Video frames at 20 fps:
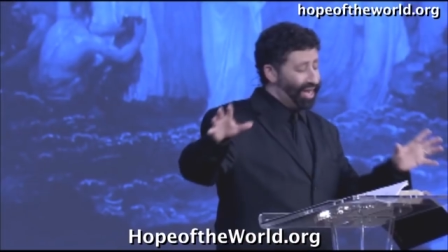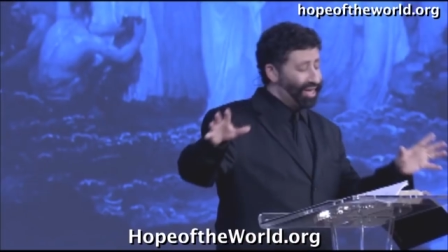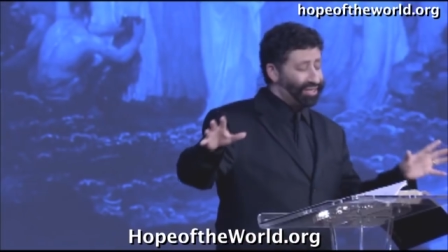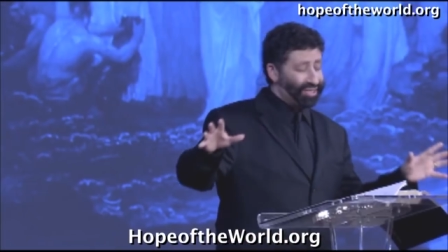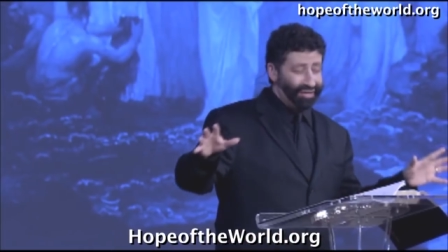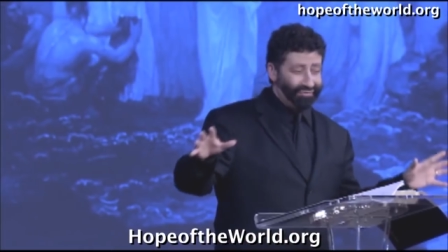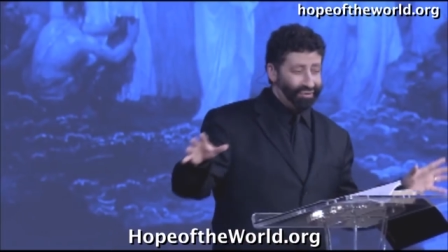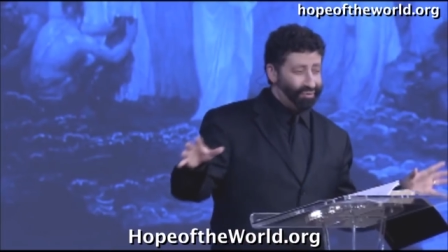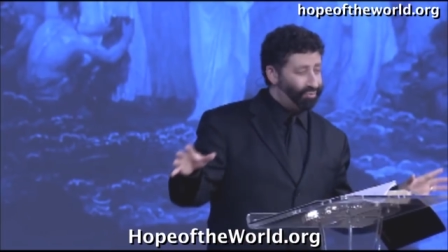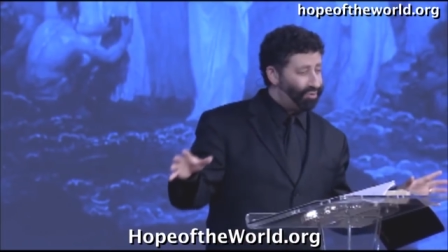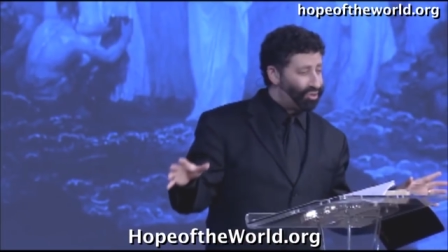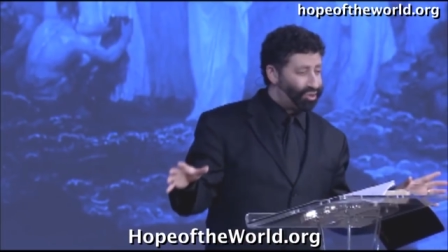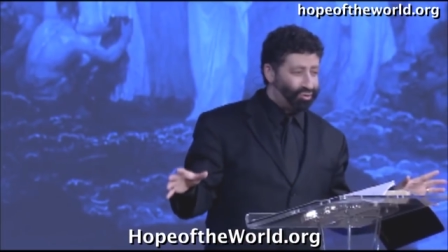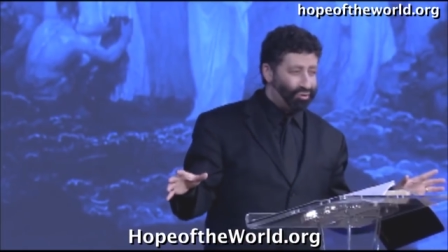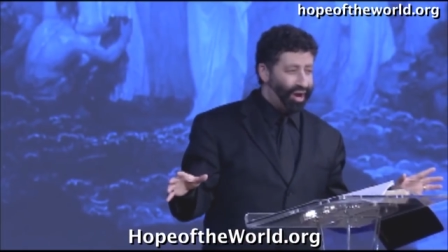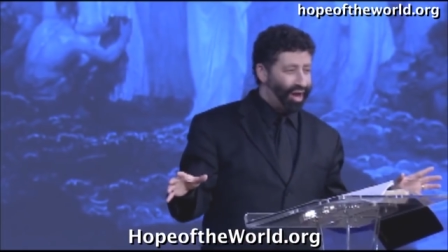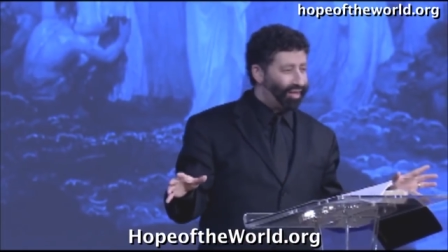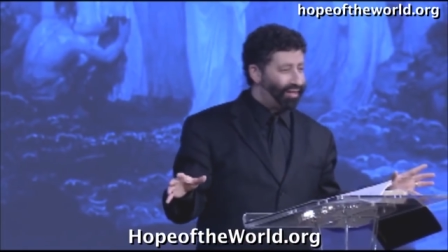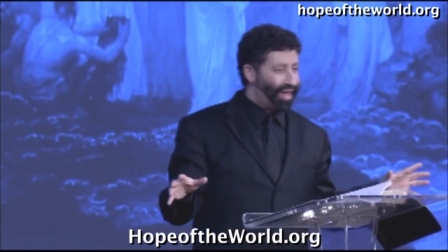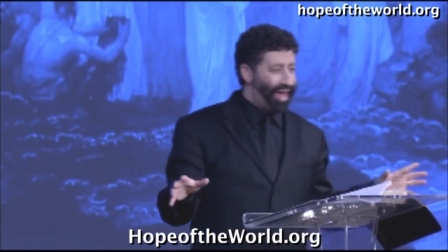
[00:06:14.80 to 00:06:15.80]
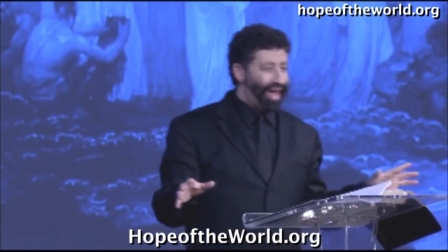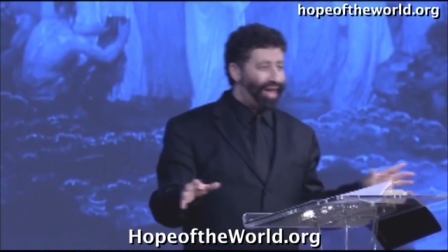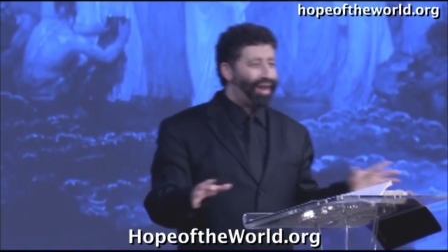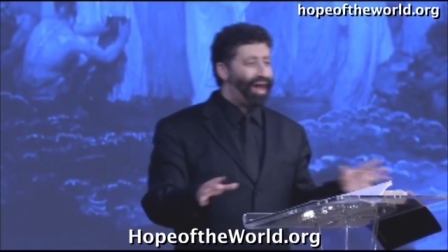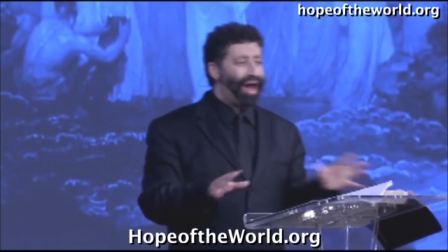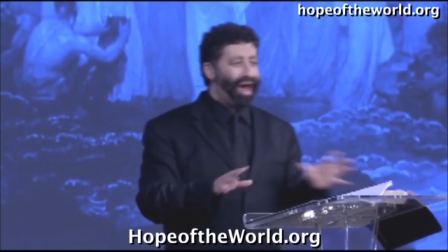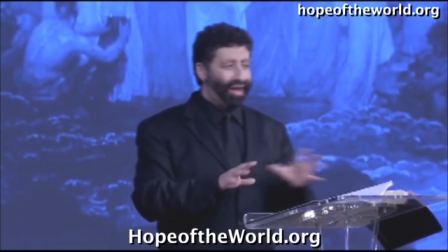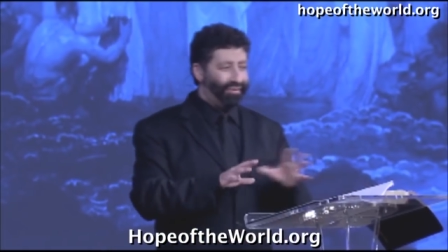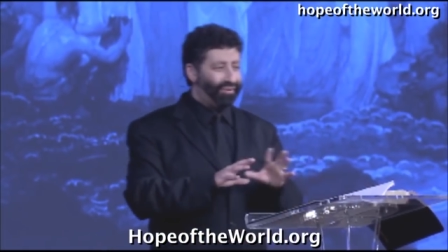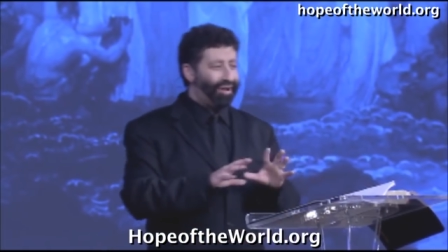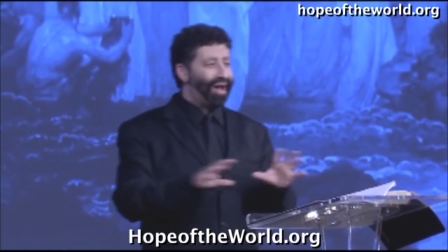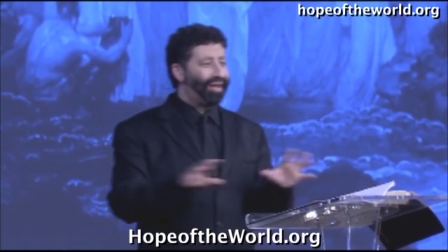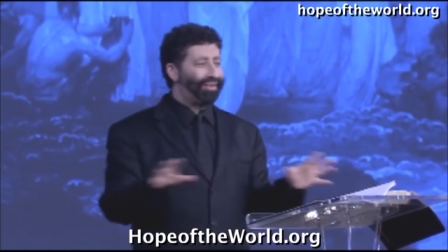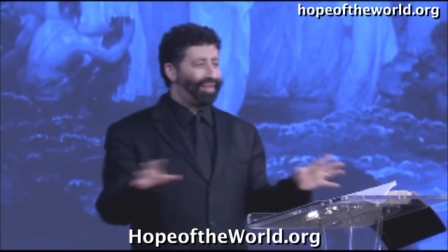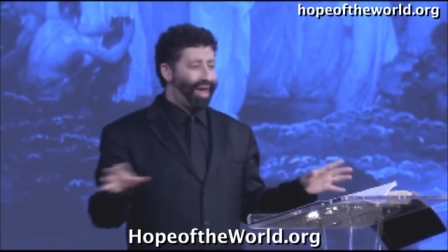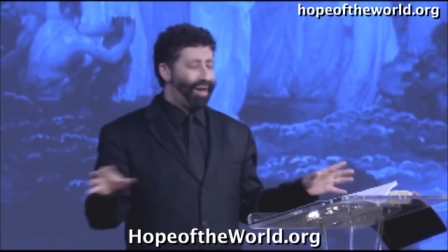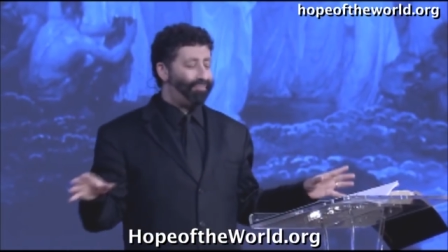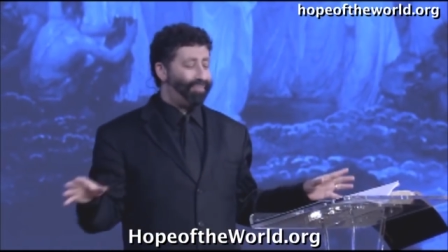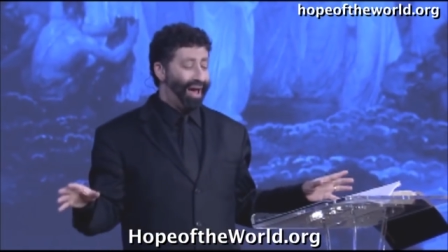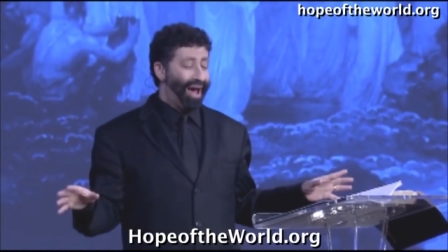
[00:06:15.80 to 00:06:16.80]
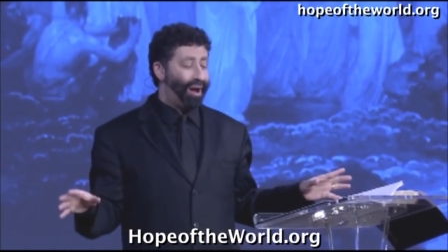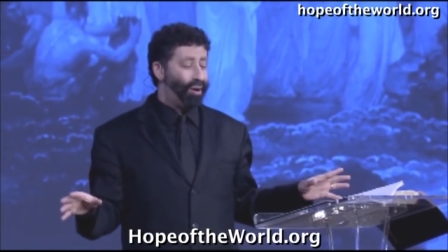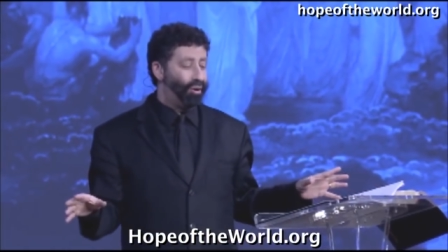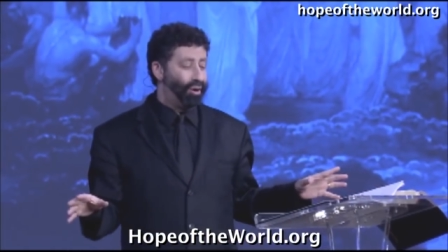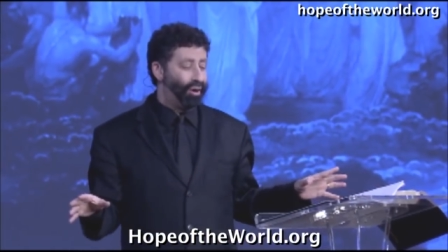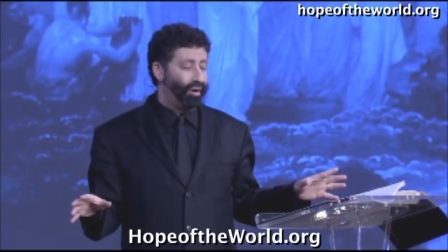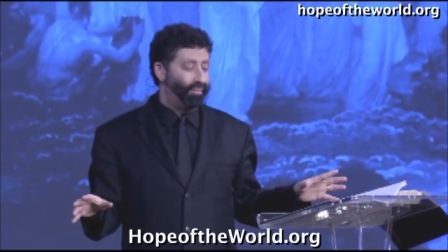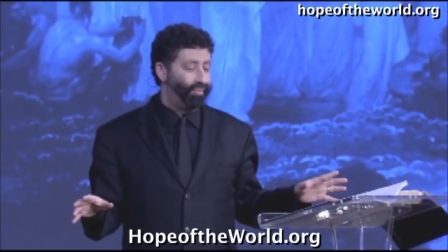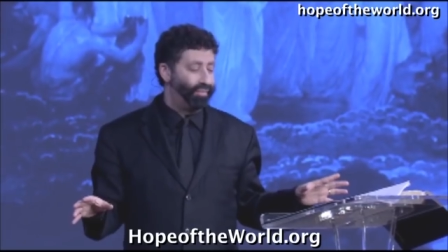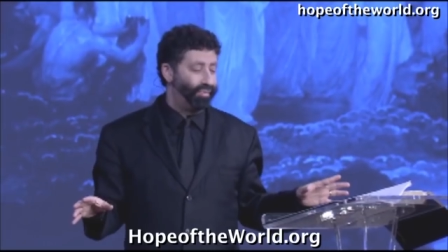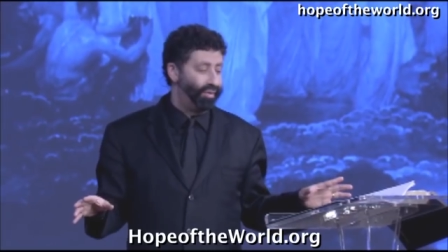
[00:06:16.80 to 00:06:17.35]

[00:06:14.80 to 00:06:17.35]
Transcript: as if it was dry land. I've got that power.